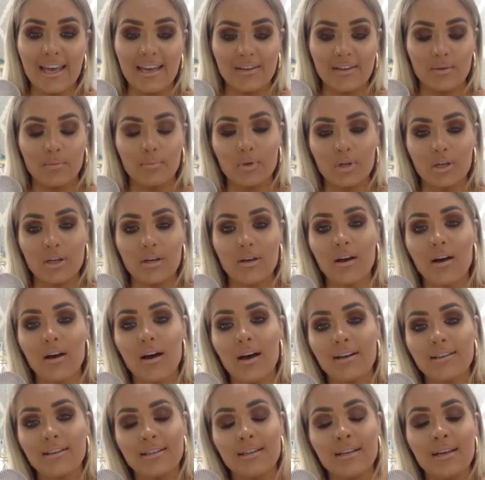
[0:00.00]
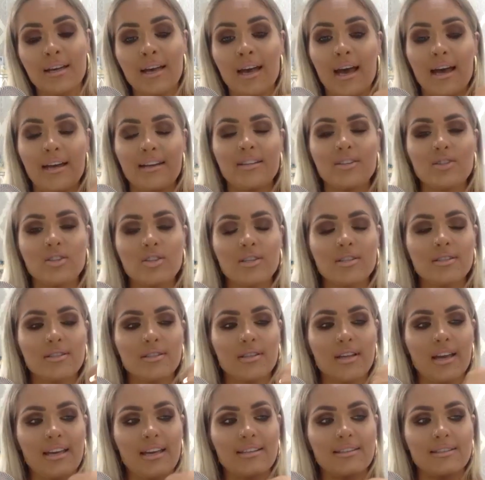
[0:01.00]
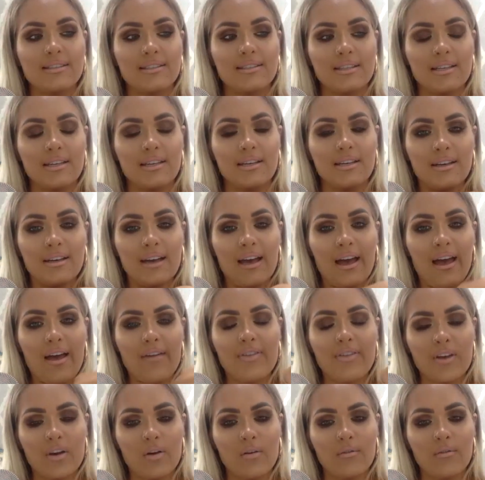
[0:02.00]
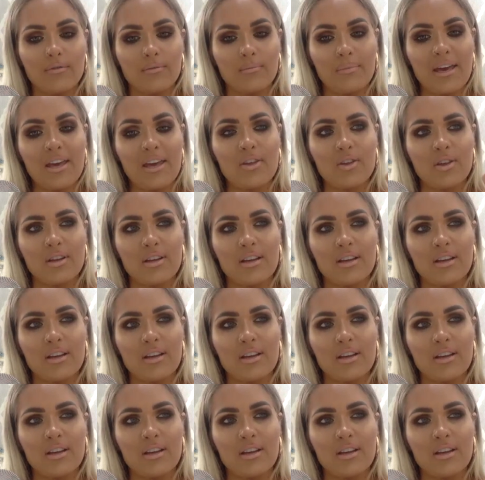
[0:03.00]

And I'll pull a card, and it's just nice to have that confirmation,